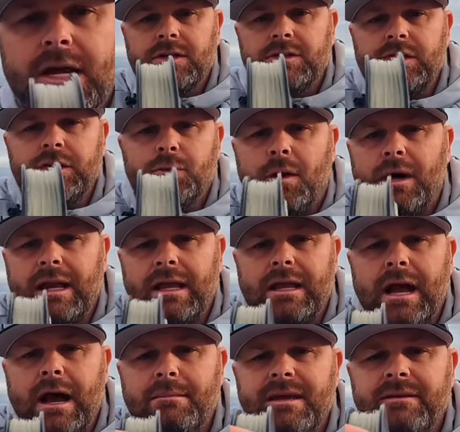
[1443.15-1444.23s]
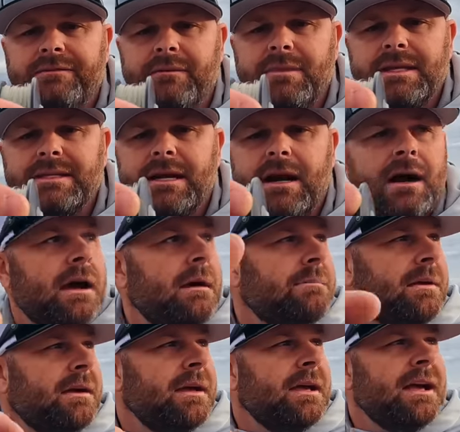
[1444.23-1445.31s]
So you want it coming from the top,
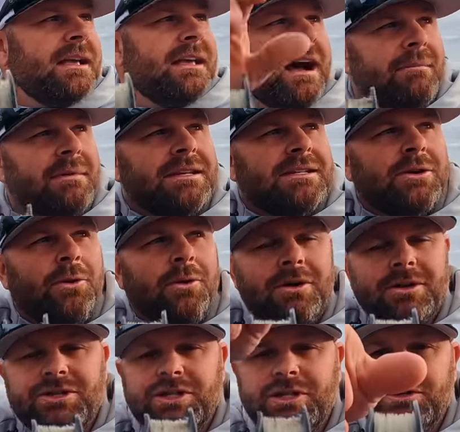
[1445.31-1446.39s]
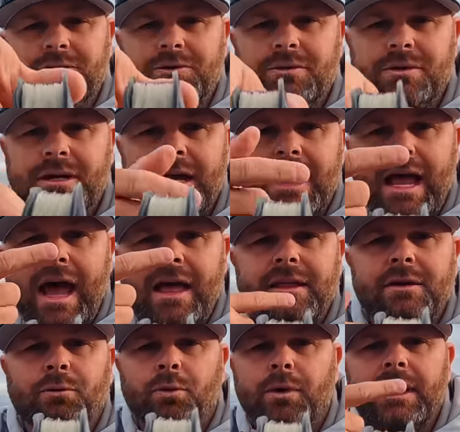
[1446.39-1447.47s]
coming towards you, and
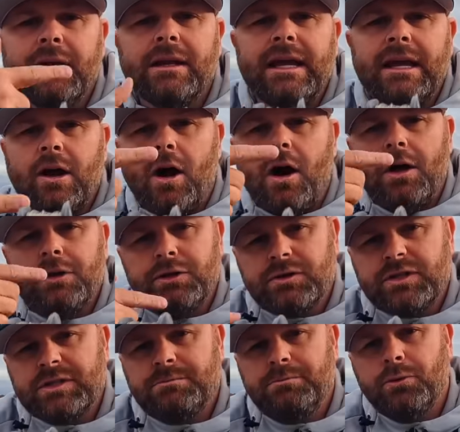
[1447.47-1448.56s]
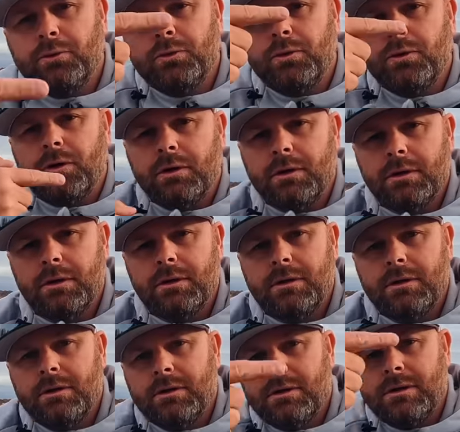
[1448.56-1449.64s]
then reeling on your spool
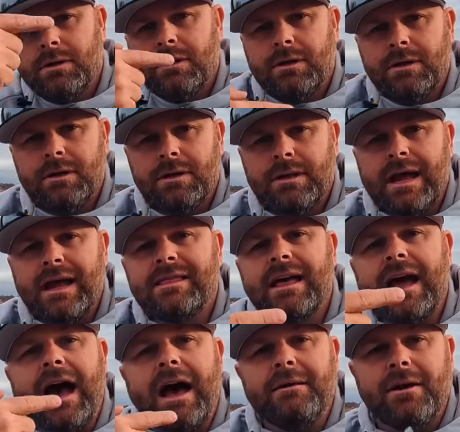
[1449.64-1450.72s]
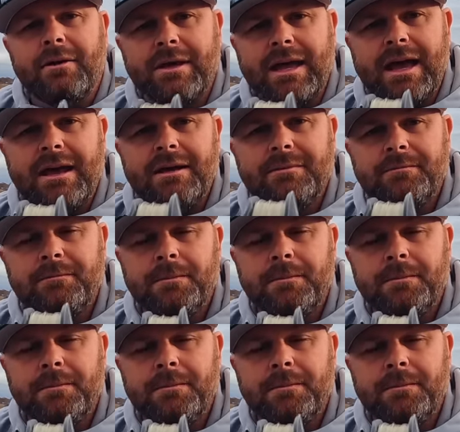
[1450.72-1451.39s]
like that, okay?